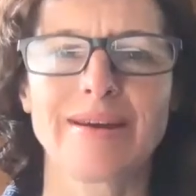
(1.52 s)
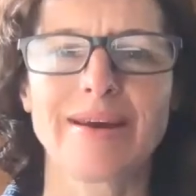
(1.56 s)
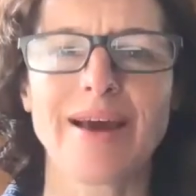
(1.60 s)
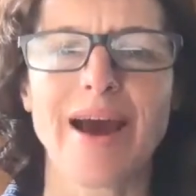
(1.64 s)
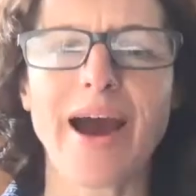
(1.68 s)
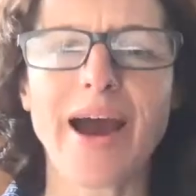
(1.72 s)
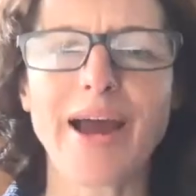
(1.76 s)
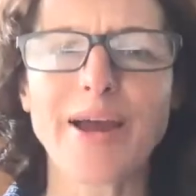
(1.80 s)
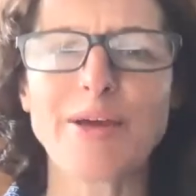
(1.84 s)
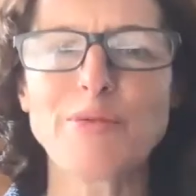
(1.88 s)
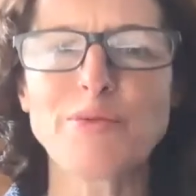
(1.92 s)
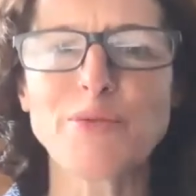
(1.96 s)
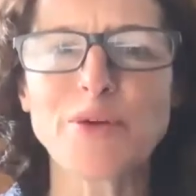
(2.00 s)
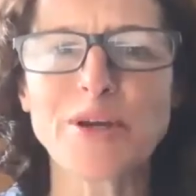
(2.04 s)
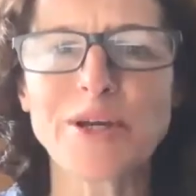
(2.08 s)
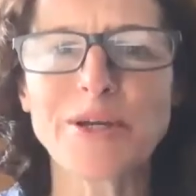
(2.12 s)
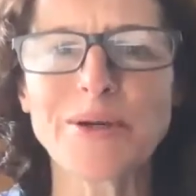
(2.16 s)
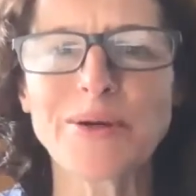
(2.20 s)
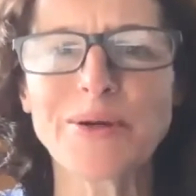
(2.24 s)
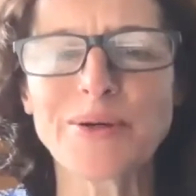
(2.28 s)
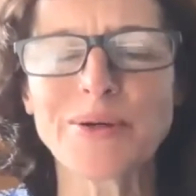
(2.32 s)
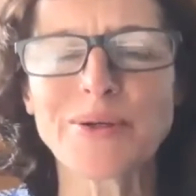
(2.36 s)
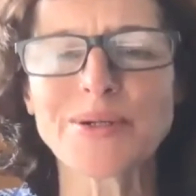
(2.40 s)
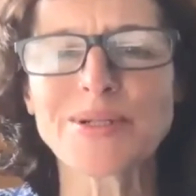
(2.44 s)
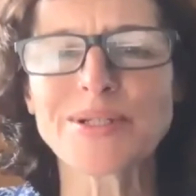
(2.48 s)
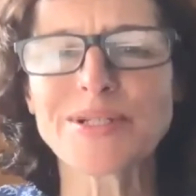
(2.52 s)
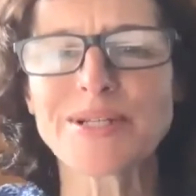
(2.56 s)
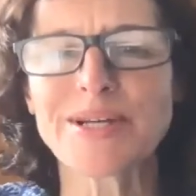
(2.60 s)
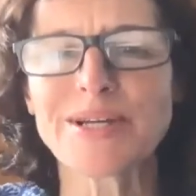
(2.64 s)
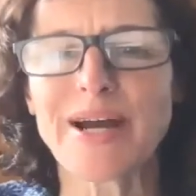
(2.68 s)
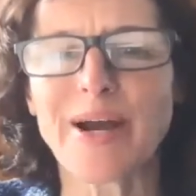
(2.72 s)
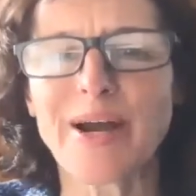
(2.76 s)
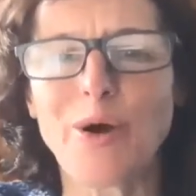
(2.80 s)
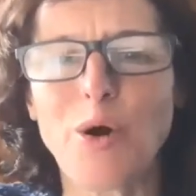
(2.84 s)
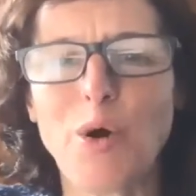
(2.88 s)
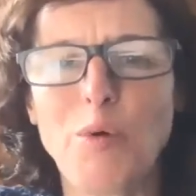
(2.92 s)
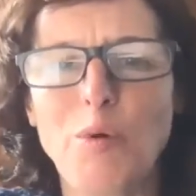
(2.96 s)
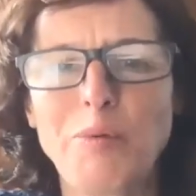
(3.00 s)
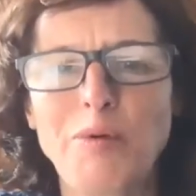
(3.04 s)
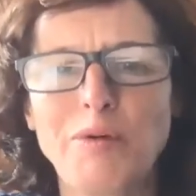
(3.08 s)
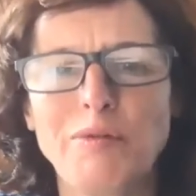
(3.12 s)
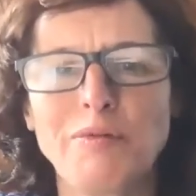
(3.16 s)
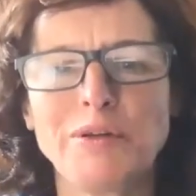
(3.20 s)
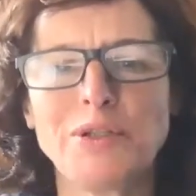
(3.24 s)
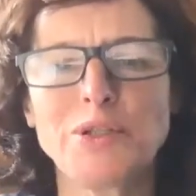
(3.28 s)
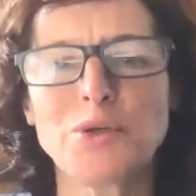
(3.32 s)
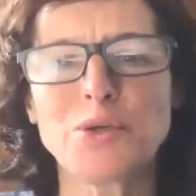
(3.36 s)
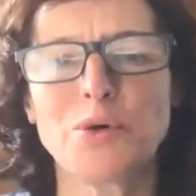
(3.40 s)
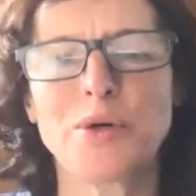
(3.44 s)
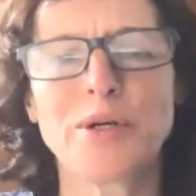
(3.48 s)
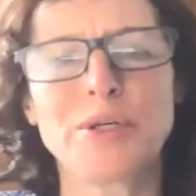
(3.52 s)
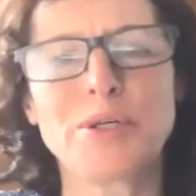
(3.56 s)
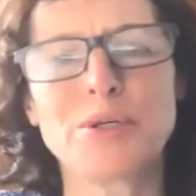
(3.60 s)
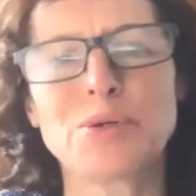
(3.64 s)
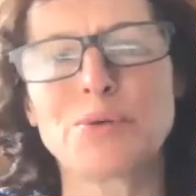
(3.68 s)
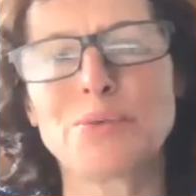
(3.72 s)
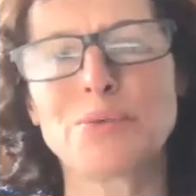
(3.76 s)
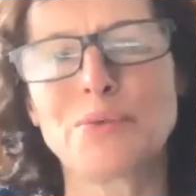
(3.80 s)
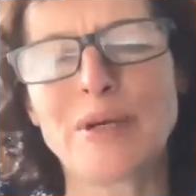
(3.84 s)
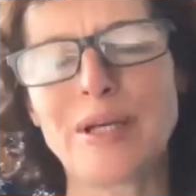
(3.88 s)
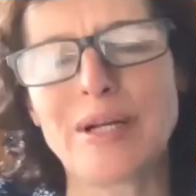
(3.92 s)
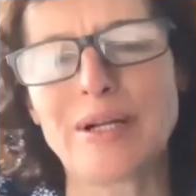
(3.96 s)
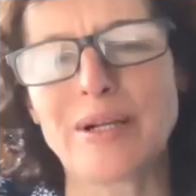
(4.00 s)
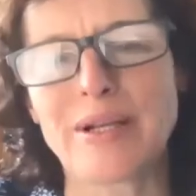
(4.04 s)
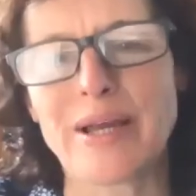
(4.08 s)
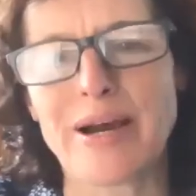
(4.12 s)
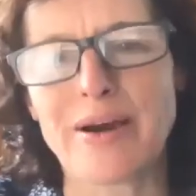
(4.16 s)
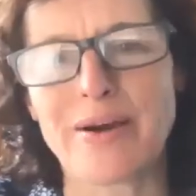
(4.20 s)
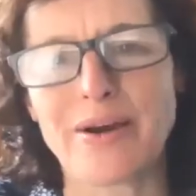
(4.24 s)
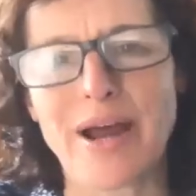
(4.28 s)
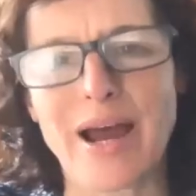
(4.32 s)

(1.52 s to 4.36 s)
Hi, readers. I hope you've enjoyed your read aloud.